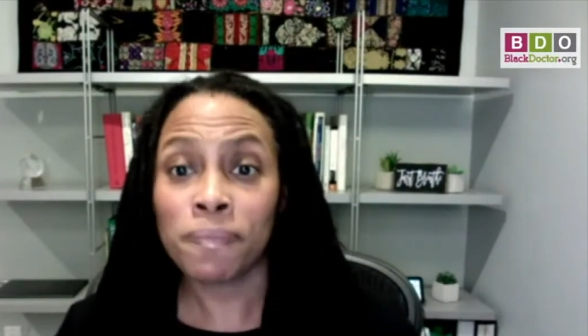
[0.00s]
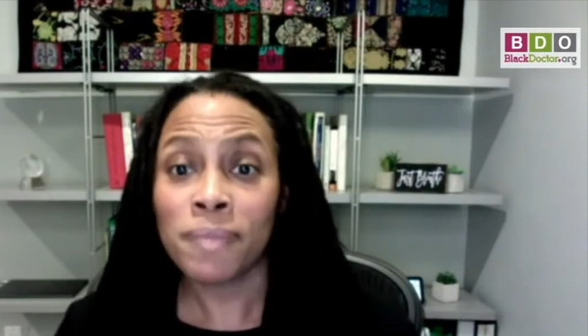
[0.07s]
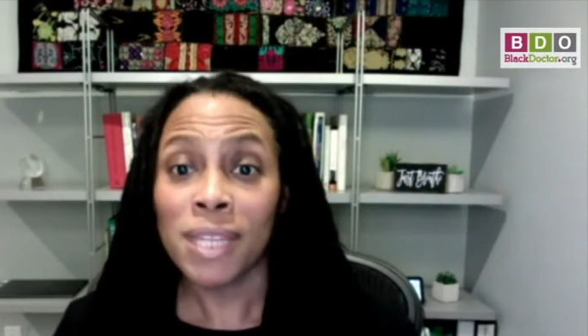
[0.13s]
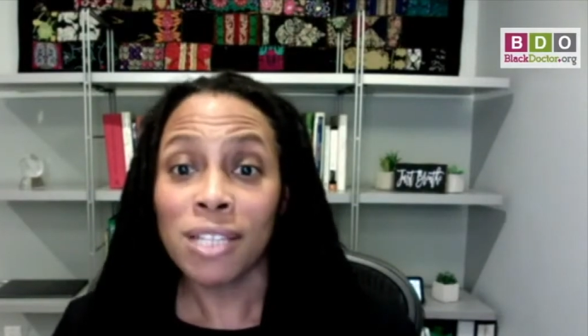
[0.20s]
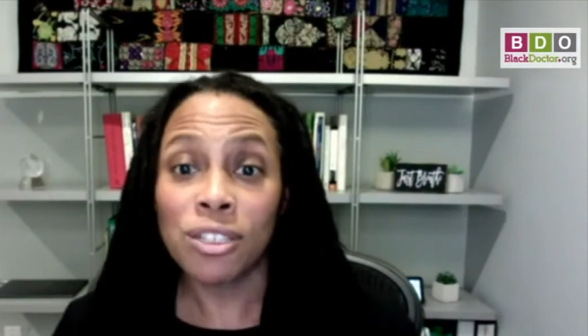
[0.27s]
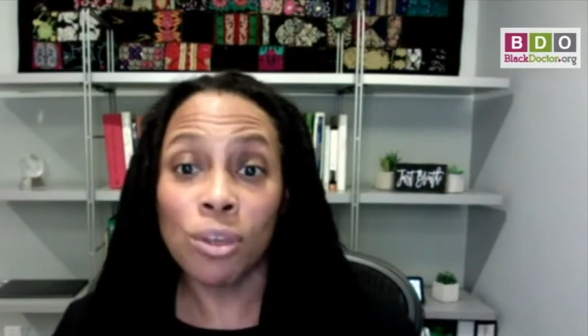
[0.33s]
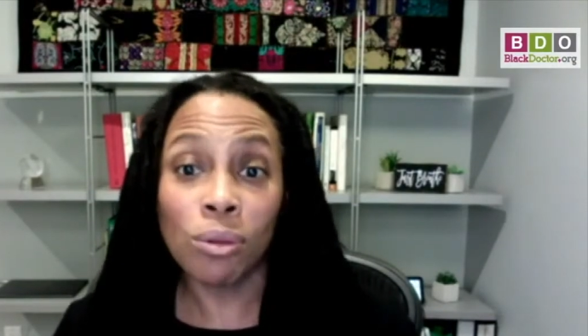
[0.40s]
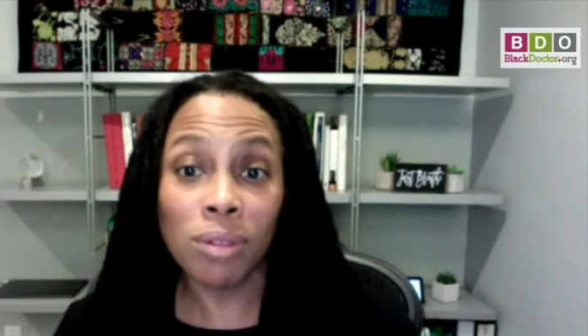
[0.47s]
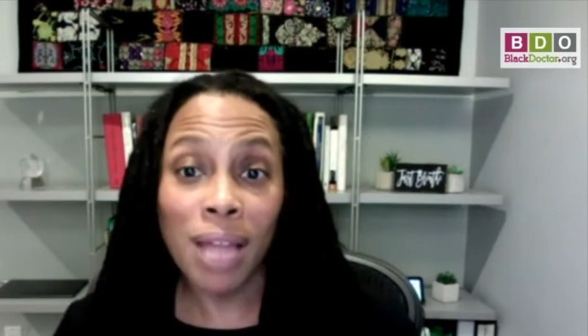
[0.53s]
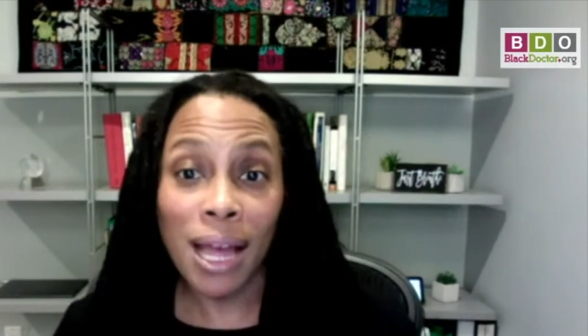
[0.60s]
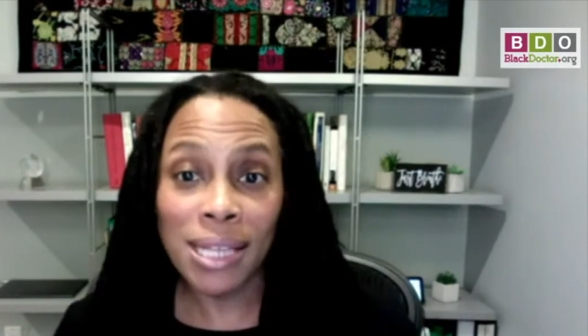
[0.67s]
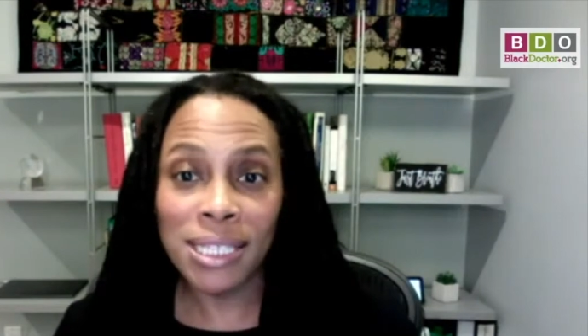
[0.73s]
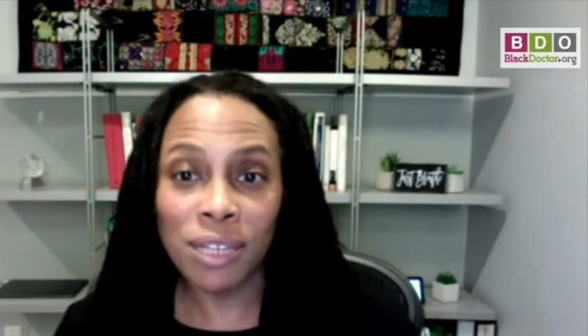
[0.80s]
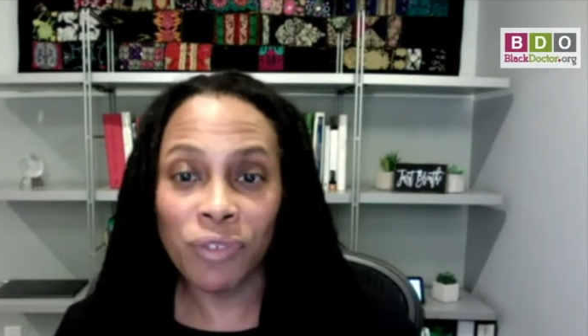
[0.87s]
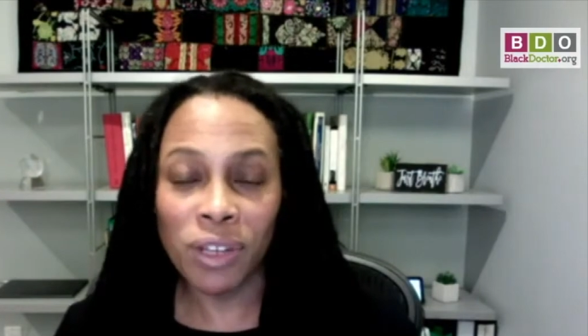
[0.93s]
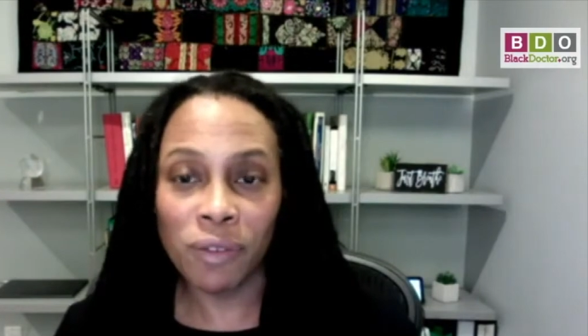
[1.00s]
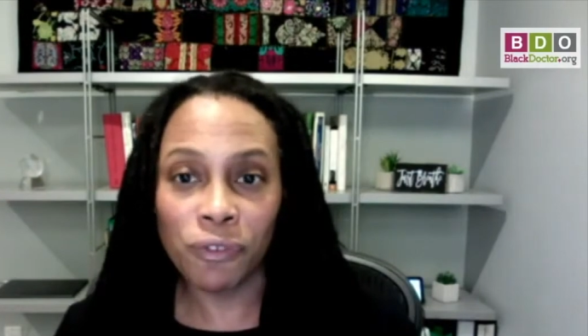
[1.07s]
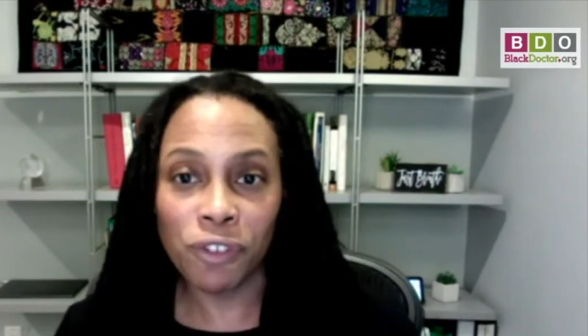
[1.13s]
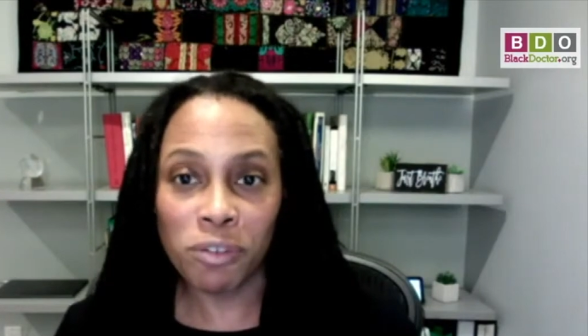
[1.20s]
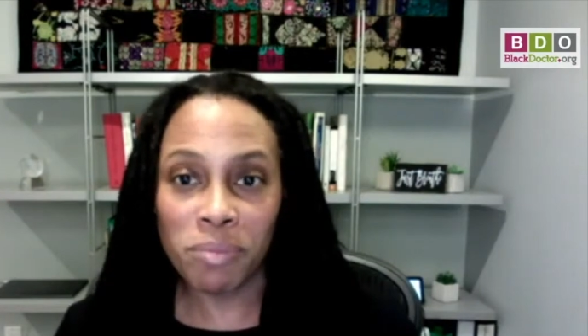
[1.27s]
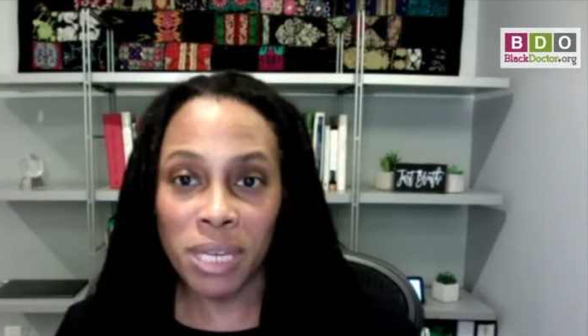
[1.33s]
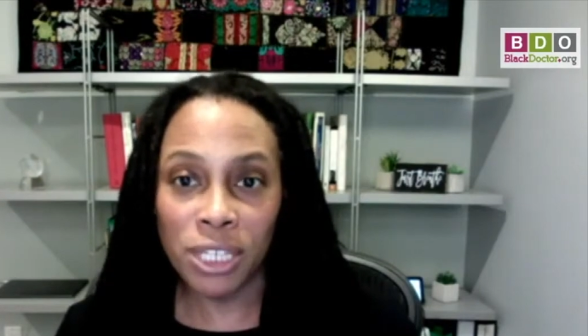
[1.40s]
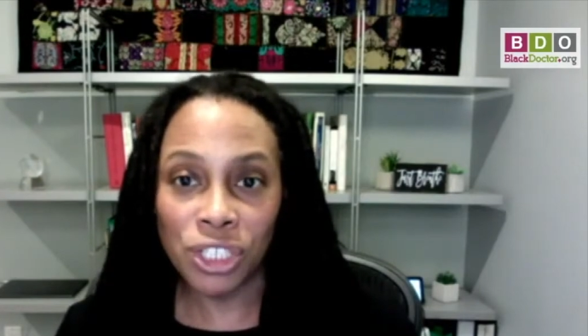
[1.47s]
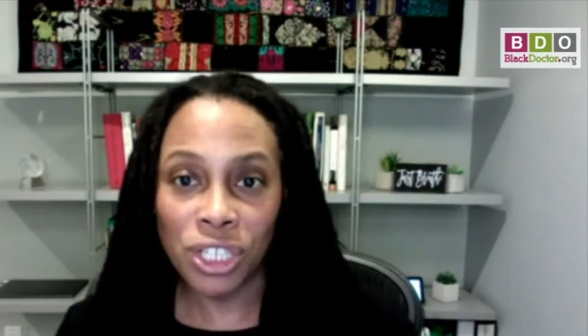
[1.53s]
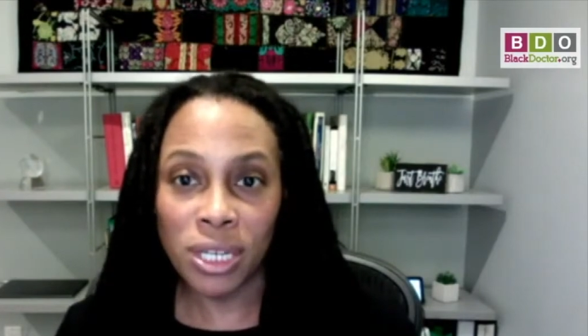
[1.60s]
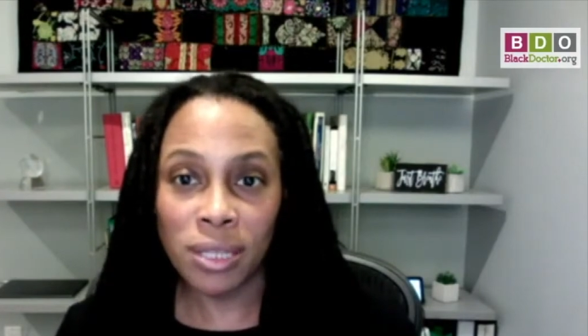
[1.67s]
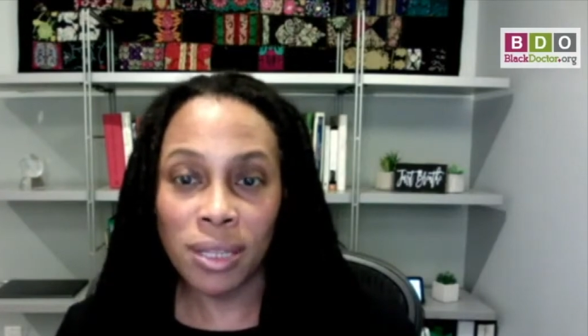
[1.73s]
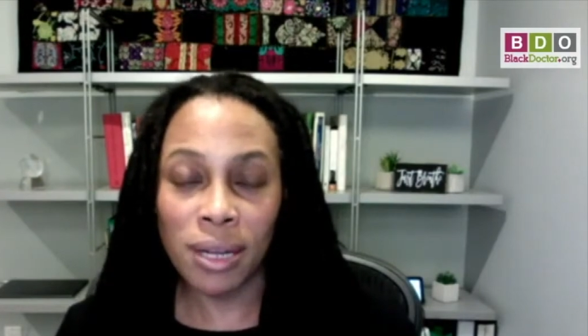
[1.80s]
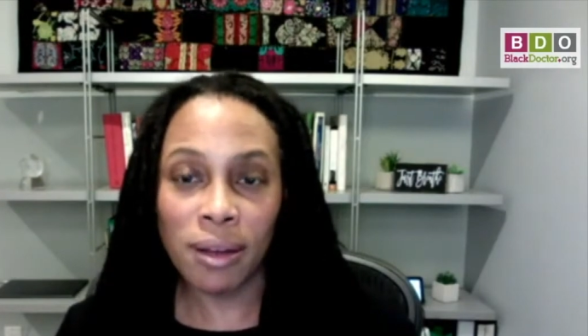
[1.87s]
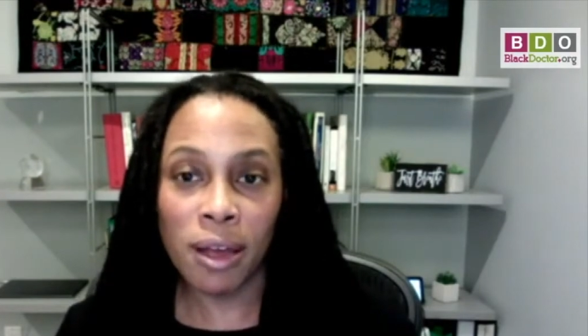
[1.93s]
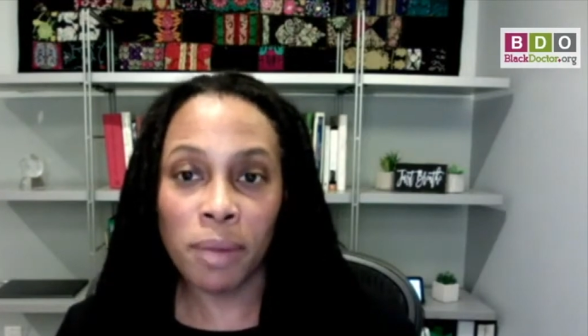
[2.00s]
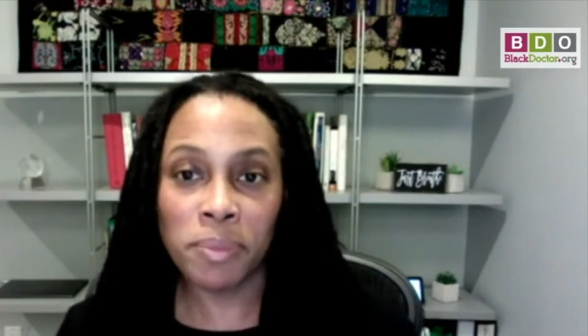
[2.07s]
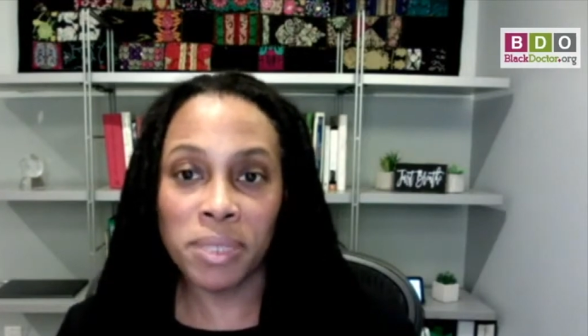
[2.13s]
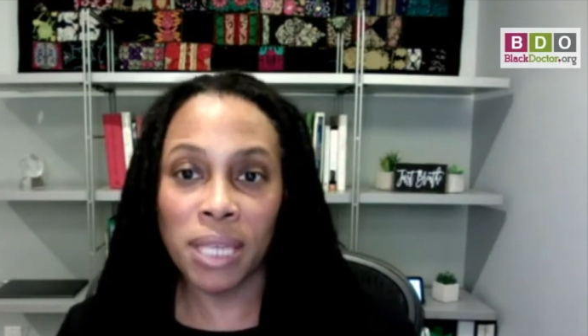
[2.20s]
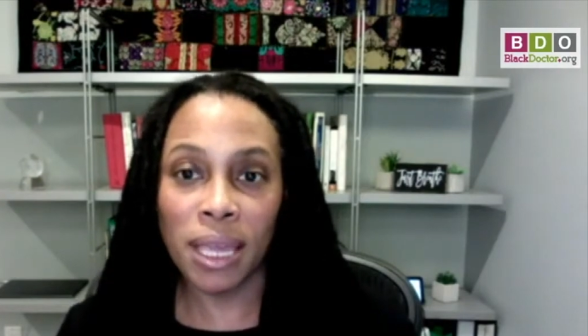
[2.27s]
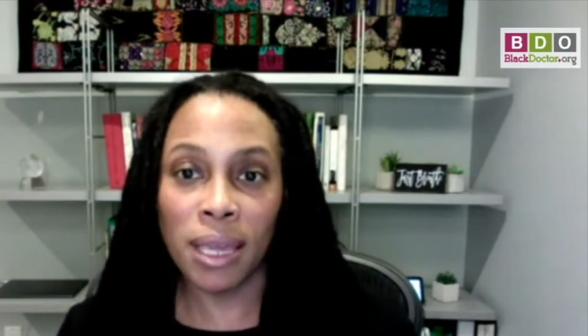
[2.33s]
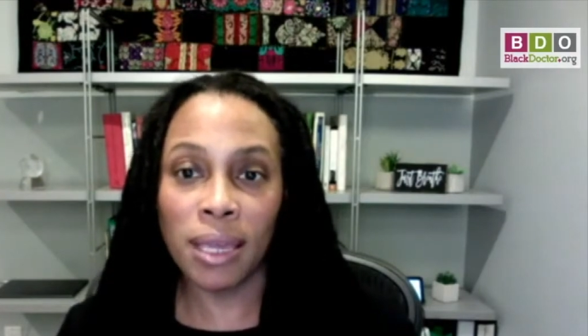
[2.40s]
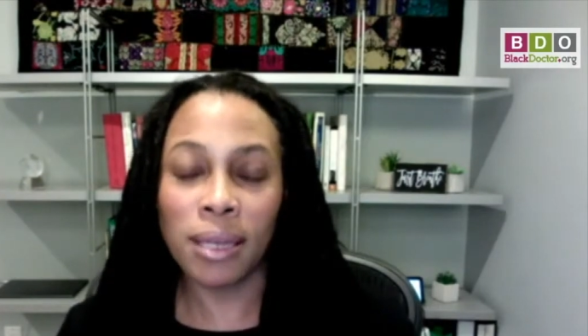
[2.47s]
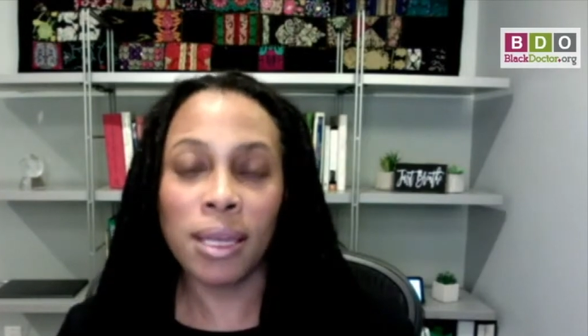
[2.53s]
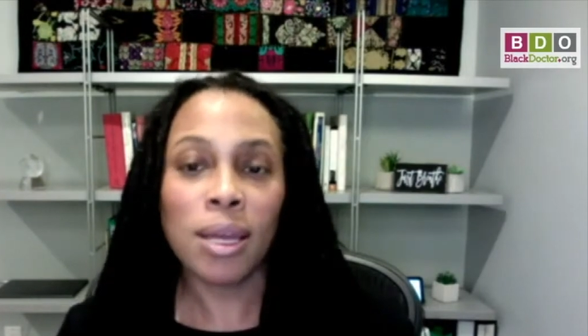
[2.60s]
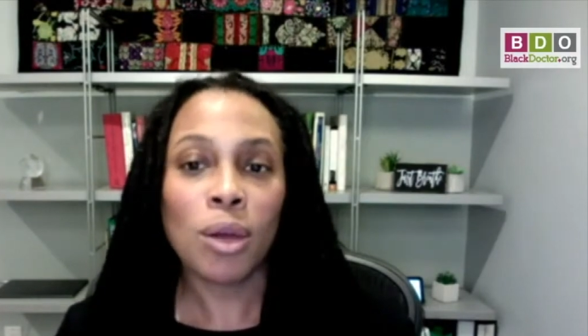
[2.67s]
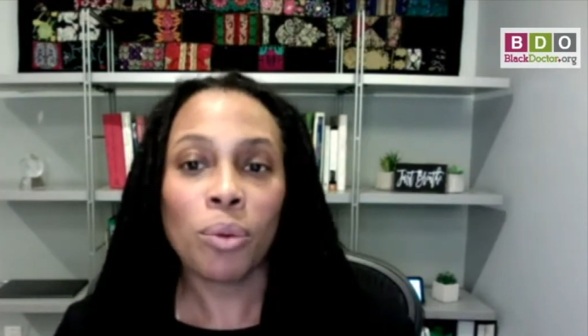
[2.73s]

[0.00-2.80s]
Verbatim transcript: So lots of information that comes in